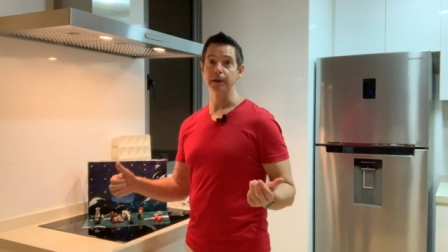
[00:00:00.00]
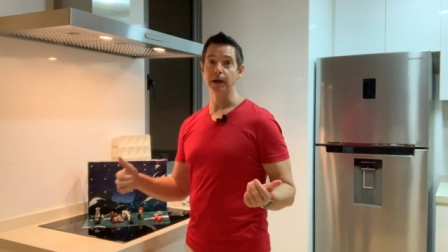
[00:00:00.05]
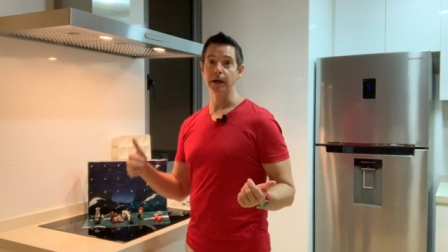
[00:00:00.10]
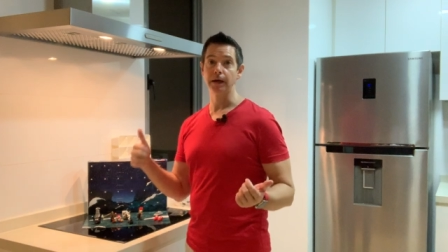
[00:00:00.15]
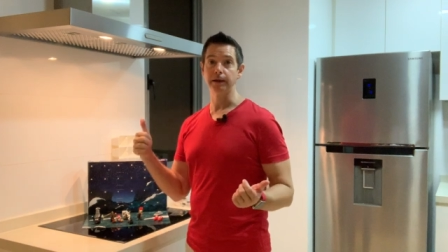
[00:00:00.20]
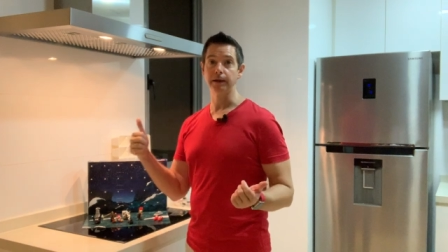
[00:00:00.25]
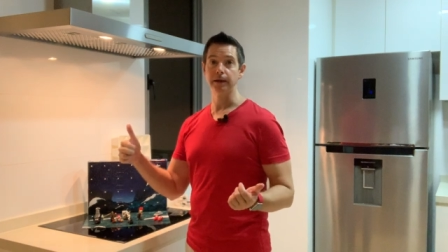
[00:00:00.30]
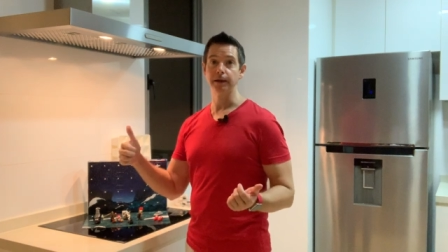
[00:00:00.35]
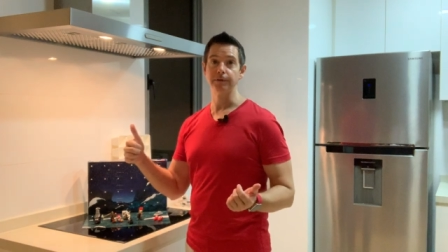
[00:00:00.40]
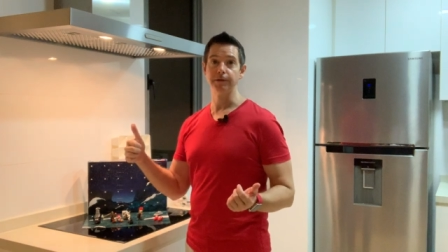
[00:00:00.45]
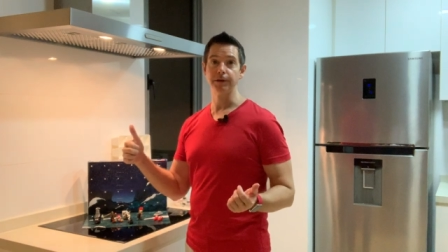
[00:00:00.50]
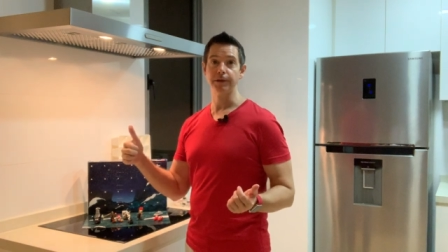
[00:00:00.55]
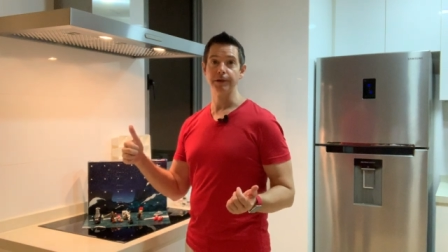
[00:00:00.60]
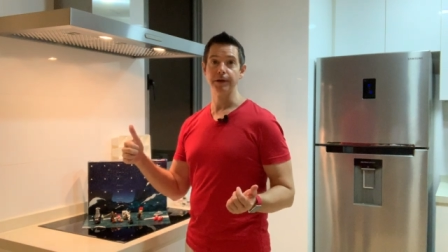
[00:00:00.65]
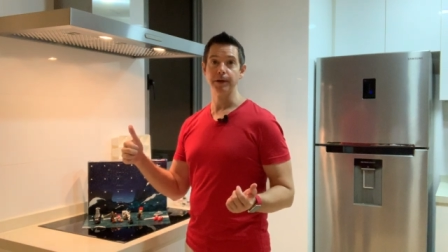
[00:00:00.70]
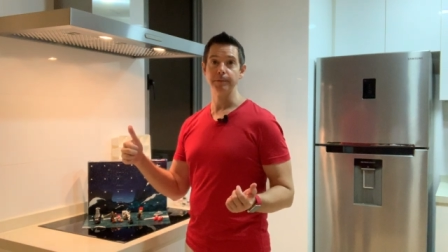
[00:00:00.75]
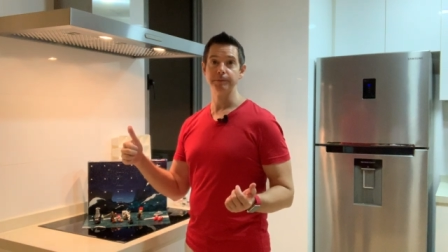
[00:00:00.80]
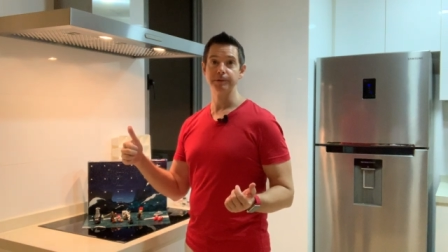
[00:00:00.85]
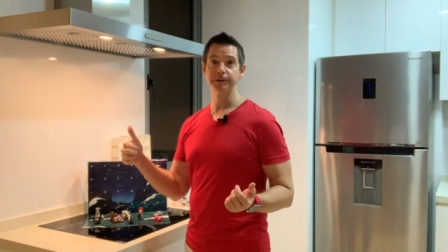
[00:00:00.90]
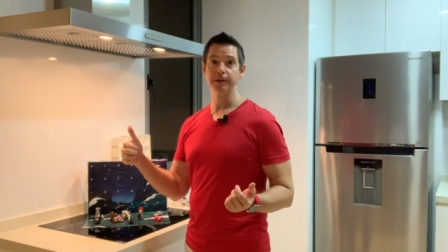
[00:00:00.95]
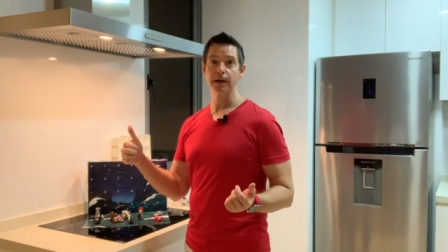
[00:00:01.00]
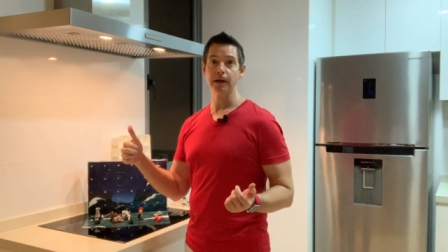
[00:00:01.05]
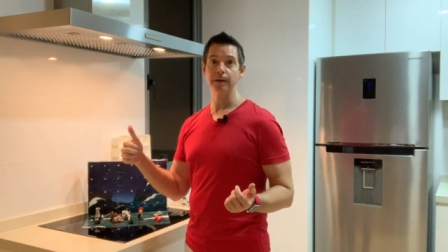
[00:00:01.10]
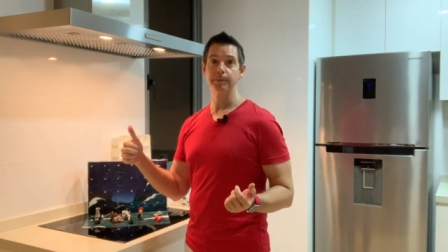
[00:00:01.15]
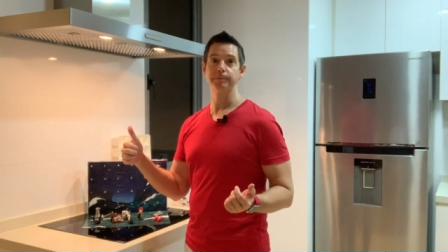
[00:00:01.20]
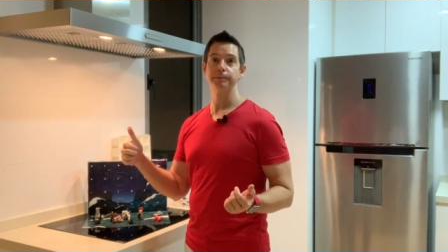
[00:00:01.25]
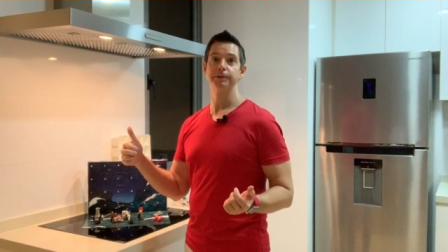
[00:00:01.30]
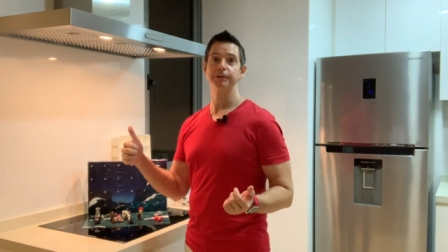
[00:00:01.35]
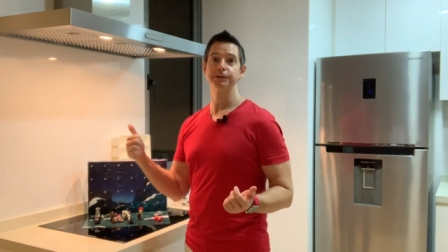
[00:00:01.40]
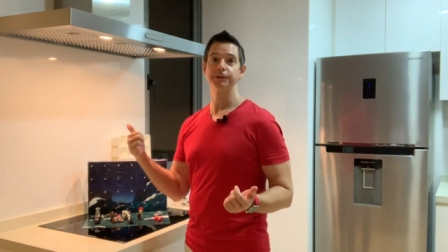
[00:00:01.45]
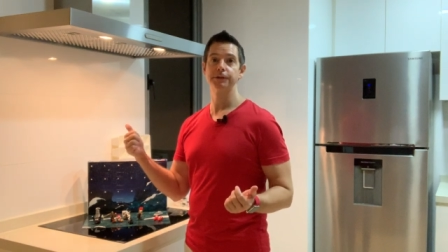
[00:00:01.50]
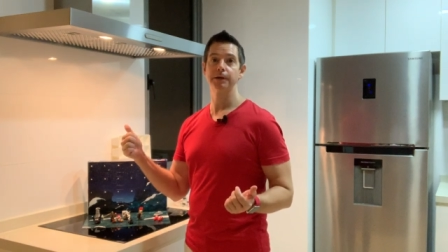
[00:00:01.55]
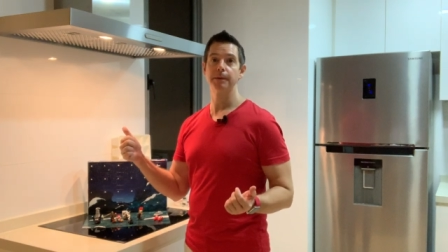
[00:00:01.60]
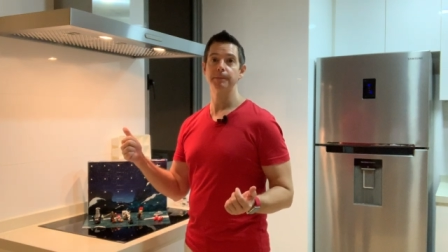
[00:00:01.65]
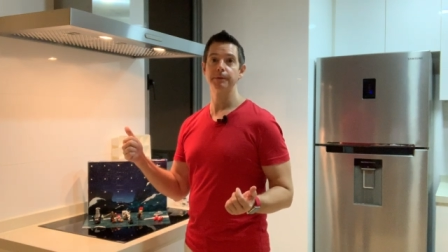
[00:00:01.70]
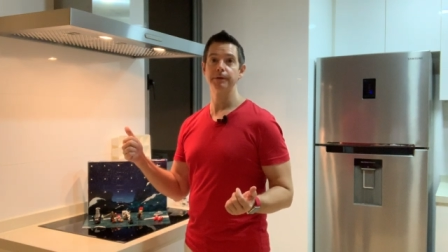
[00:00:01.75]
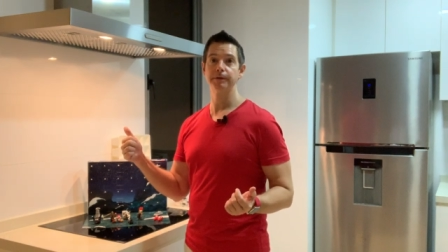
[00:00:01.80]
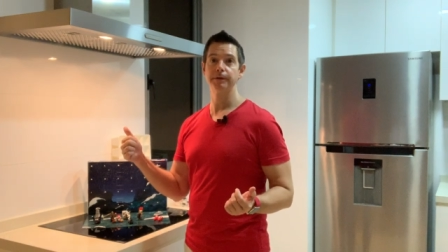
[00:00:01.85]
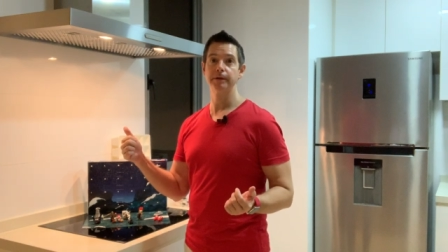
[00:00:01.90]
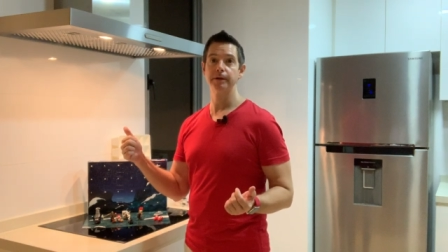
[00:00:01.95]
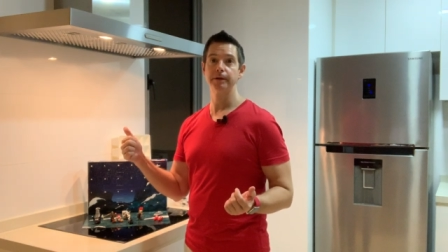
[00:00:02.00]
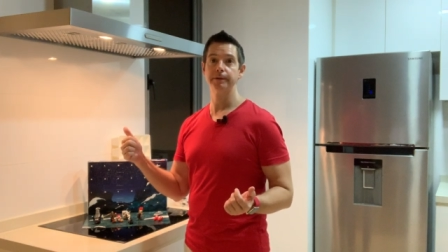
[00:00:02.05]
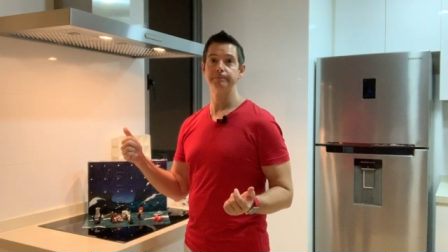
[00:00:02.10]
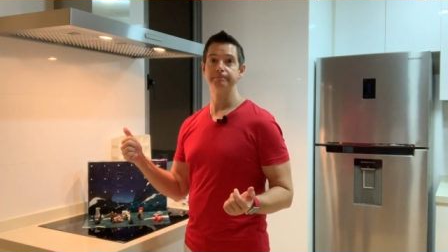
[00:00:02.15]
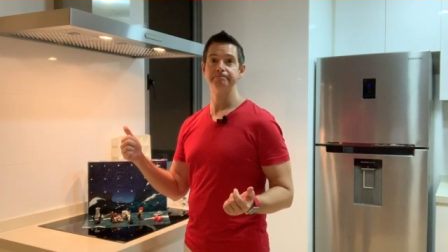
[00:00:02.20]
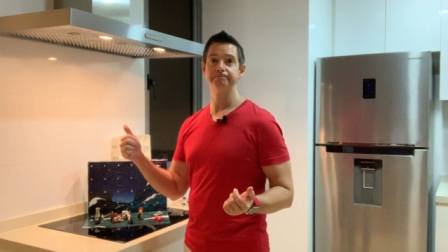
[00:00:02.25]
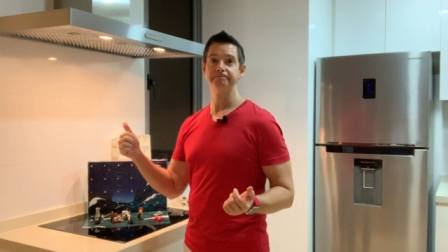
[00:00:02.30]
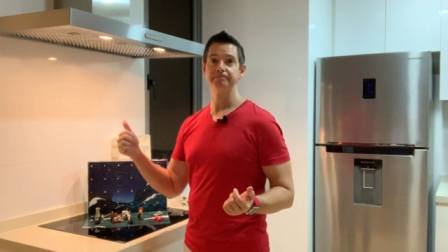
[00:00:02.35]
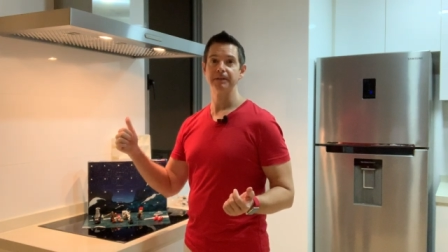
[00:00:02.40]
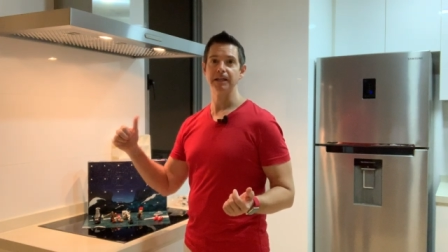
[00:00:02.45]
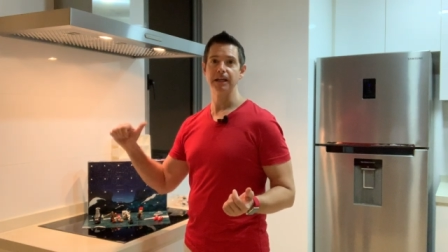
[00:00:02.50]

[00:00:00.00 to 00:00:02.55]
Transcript: I gave a thumbs up to some of them,